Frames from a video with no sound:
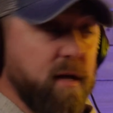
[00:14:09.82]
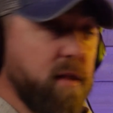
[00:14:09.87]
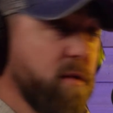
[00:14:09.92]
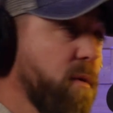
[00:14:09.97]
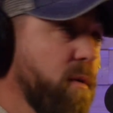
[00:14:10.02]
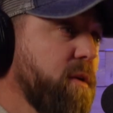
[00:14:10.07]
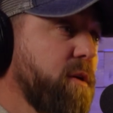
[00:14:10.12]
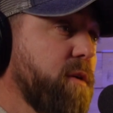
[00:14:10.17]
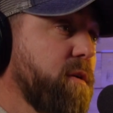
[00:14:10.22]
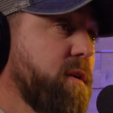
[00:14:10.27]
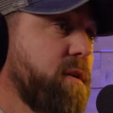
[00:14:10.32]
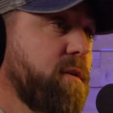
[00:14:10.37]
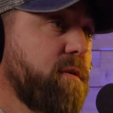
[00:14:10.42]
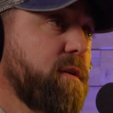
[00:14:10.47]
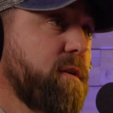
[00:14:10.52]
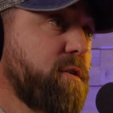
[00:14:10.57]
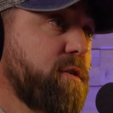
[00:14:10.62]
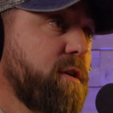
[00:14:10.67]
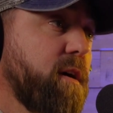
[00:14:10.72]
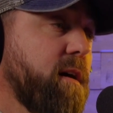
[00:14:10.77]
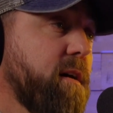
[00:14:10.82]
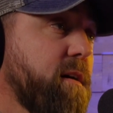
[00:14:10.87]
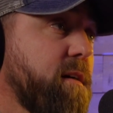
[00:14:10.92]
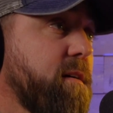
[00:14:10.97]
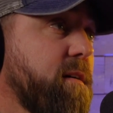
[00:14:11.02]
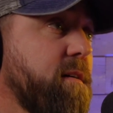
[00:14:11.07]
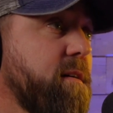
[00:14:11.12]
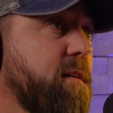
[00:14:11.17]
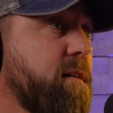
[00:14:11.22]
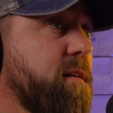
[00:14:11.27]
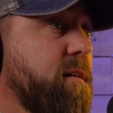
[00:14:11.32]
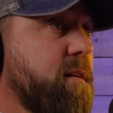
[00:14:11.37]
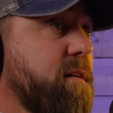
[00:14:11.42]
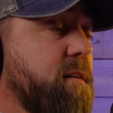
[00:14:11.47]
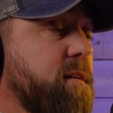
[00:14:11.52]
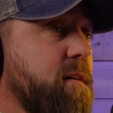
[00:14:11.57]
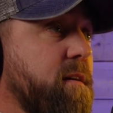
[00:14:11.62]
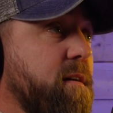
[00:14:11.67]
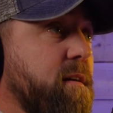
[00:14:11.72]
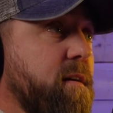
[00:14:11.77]
The other one you can do in a truck,
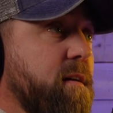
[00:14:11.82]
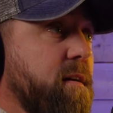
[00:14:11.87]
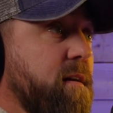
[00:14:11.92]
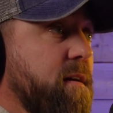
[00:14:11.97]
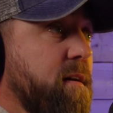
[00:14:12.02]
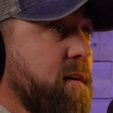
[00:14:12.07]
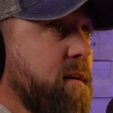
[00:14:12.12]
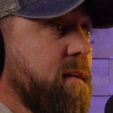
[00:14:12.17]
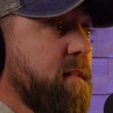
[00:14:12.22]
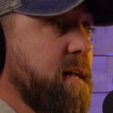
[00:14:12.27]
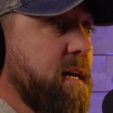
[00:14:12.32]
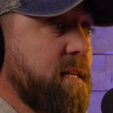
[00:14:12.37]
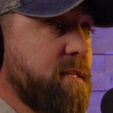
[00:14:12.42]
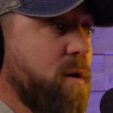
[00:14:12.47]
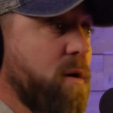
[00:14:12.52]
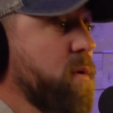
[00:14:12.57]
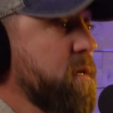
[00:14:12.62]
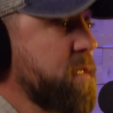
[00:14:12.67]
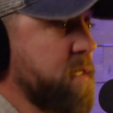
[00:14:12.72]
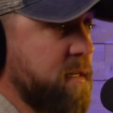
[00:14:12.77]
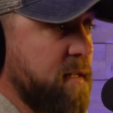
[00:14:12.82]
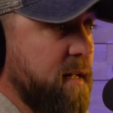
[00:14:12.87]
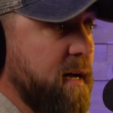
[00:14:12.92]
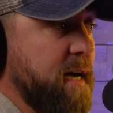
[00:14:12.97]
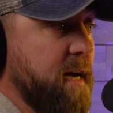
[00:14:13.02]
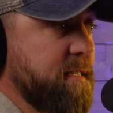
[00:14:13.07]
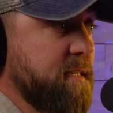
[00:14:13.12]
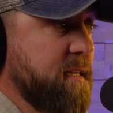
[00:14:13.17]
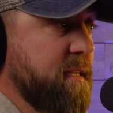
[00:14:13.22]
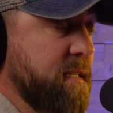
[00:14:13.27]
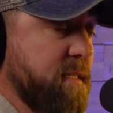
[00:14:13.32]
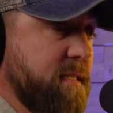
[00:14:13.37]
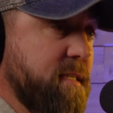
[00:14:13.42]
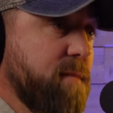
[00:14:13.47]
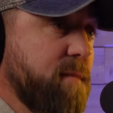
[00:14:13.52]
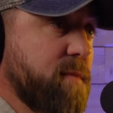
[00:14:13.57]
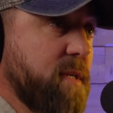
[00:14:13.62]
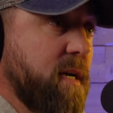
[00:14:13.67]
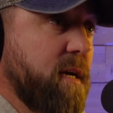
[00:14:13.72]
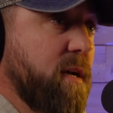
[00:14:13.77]
that's always a classic. This
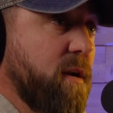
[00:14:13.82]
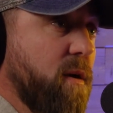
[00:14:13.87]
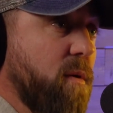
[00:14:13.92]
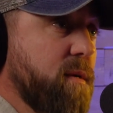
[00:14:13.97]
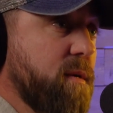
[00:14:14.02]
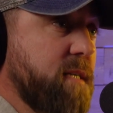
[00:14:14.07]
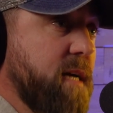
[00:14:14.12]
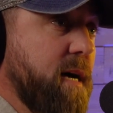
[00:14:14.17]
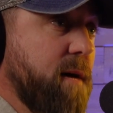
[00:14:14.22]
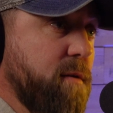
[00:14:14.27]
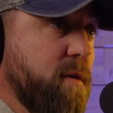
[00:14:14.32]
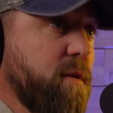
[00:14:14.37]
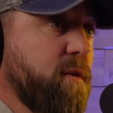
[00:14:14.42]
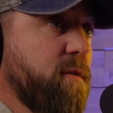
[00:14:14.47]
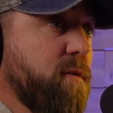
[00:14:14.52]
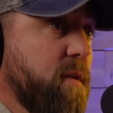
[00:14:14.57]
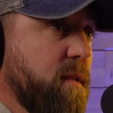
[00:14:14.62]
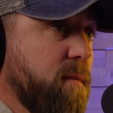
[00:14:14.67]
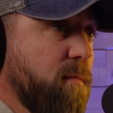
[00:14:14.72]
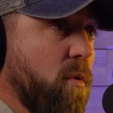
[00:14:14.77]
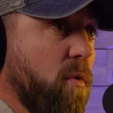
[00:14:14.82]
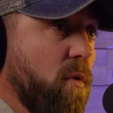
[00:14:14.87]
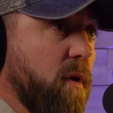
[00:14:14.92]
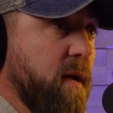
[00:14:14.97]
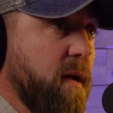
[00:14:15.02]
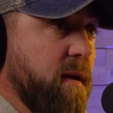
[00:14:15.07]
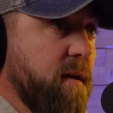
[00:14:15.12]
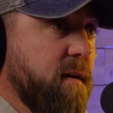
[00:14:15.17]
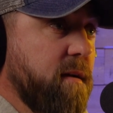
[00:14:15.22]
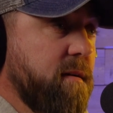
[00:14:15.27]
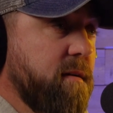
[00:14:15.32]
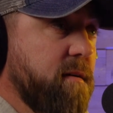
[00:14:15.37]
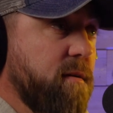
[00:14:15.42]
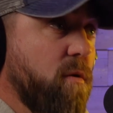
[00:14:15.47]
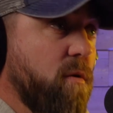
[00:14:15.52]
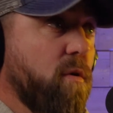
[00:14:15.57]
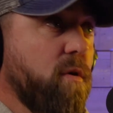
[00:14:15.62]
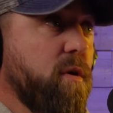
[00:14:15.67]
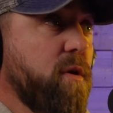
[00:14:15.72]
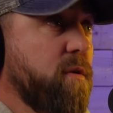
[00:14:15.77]
seems like it always happens. You can do it in the morning,
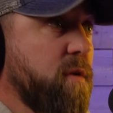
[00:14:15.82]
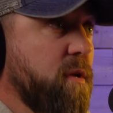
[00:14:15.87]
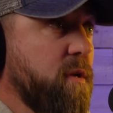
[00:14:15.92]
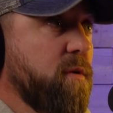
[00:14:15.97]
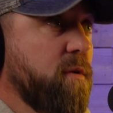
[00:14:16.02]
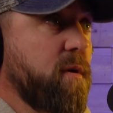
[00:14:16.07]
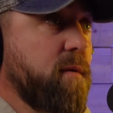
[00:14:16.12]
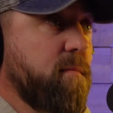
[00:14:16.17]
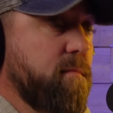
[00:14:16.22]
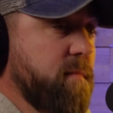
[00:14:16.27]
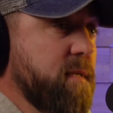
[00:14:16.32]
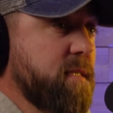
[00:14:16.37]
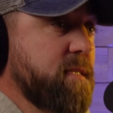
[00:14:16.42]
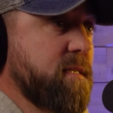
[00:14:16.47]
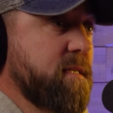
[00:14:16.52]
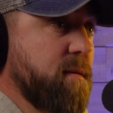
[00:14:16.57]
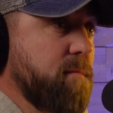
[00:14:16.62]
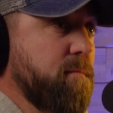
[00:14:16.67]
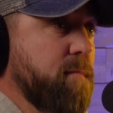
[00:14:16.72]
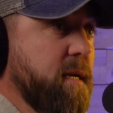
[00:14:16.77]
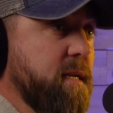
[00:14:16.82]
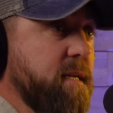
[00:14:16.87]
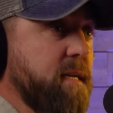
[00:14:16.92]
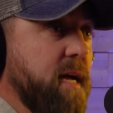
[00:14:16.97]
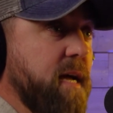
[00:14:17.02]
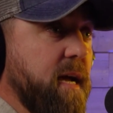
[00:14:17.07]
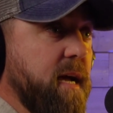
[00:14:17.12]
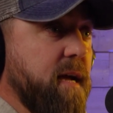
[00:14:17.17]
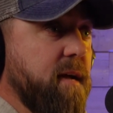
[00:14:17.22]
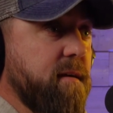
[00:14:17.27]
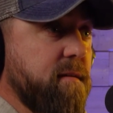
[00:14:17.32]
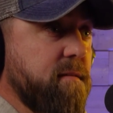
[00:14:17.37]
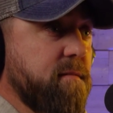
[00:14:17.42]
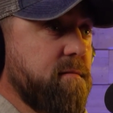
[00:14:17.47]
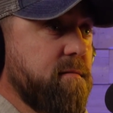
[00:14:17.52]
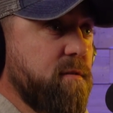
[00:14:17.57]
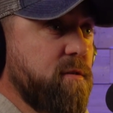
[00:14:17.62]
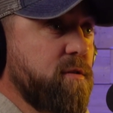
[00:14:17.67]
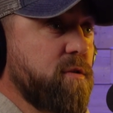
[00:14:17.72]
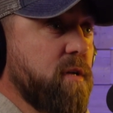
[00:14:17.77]
or you can do it, this is a midday,
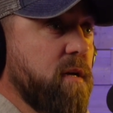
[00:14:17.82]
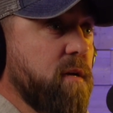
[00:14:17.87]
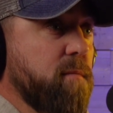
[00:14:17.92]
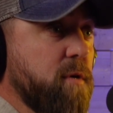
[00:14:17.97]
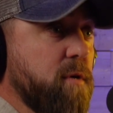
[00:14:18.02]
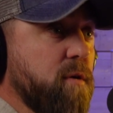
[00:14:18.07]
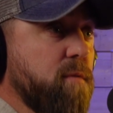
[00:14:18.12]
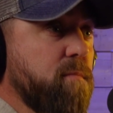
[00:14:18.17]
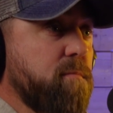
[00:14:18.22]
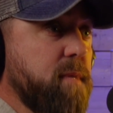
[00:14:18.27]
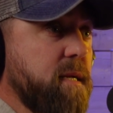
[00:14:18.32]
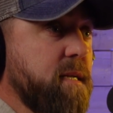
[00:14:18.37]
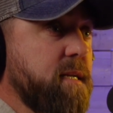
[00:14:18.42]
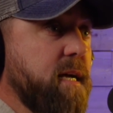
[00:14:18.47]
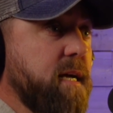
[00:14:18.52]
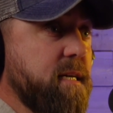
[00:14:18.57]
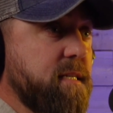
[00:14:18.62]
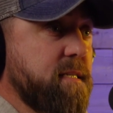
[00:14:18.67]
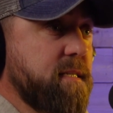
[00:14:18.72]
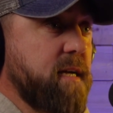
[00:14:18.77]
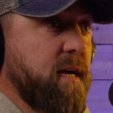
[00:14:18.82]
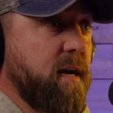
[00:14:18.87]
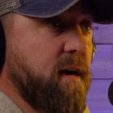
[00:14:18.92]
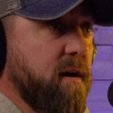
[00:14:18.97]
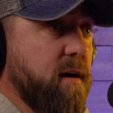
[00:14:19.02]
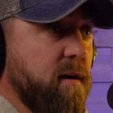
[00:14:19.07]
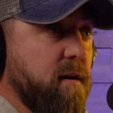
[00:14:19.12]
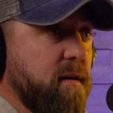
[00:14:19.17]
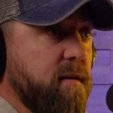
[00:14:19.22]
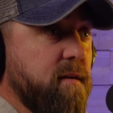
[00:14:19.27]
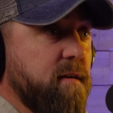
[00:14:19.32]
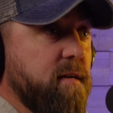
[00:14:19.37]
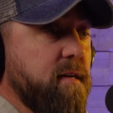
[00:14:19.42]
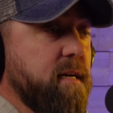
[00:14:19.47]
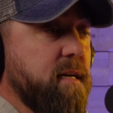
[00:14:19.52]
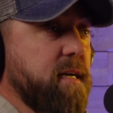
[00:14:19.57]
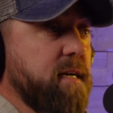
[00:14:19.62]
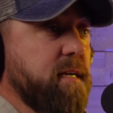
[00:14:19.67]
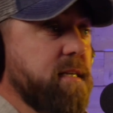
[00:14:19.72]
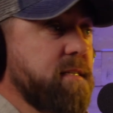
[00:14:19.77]
usually a good midday scare,
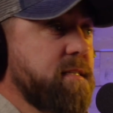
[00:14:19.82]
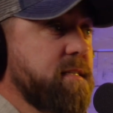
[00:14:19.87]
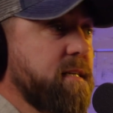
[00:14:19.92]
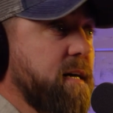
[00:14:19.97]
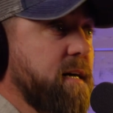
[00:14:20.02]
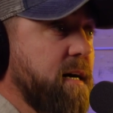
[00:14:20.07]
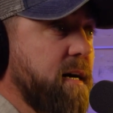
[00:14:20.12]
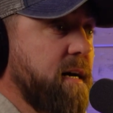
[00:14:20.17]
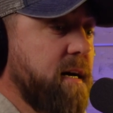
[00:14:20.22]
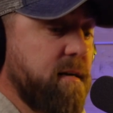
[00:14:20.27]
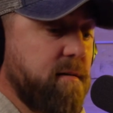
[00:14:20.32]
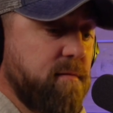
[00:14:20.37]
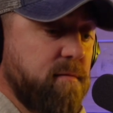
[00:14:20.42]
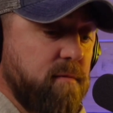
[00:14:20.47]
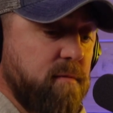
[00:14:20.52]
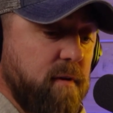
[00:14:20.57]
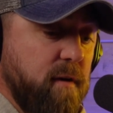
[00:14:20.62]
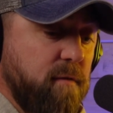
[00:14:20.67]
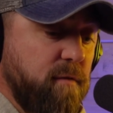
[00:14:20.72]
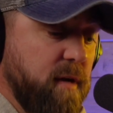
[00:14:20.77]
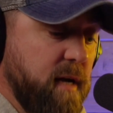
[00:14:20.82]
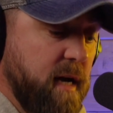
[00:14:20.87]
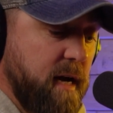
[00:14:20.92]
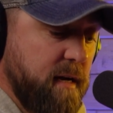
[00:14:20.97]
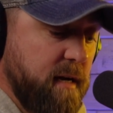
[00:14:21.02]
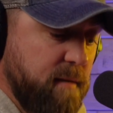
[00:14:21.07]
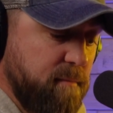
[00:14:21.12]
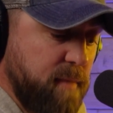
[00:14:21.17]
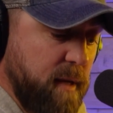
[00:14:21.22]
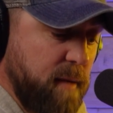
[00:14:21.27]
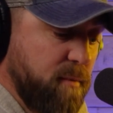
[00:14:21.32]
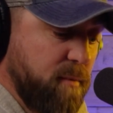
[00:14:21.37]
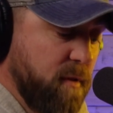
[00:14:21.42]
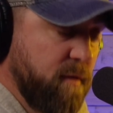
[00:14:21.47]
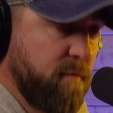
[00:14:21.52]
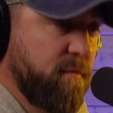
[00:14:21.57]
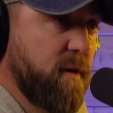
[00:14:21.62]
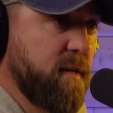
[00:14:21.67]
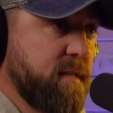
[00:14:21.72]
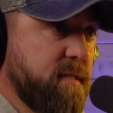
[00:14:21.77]
is if you got people
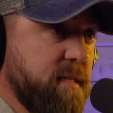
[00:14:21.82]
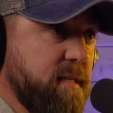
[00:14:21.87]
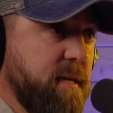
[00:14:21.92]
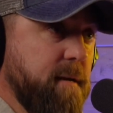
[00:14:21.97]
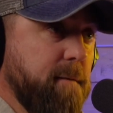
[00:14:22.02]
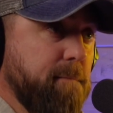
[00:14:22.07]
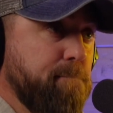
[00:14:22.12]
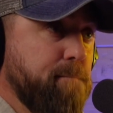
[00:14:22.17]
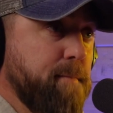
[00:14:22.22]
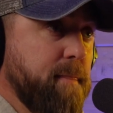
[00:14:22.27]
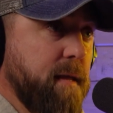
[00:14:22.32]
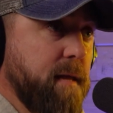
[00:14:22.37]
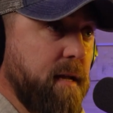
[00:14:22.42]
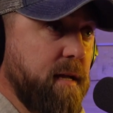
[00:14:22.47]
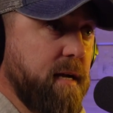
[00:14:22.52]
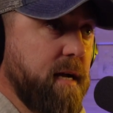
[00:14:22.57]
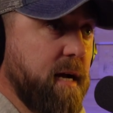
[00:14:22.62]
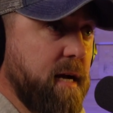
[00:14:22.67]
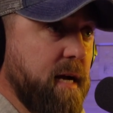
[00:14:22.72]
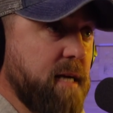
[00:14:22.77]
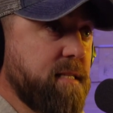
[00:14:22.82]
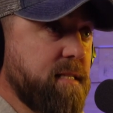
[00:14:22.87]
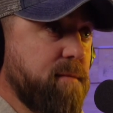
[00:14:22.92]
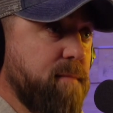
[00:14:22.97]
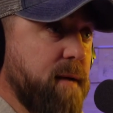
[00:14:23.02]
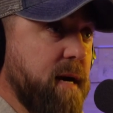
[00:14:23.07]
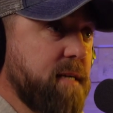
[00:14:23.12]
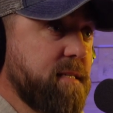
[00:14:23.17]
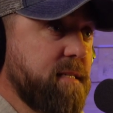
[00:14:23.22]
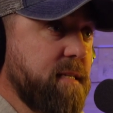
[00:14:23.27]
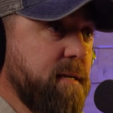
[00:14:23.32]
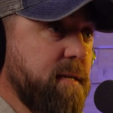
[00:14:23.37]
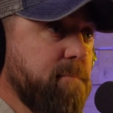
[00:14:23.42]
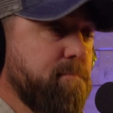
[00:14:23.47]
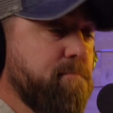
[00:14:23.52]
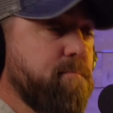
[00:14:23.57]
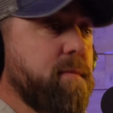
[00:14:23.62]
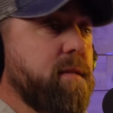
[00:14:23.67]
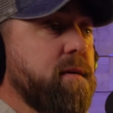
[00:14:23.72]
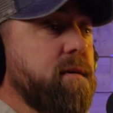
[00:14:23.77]
in the front seat and you got guys in the back
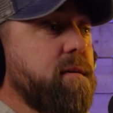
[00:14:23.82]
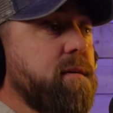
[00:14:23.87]
seat,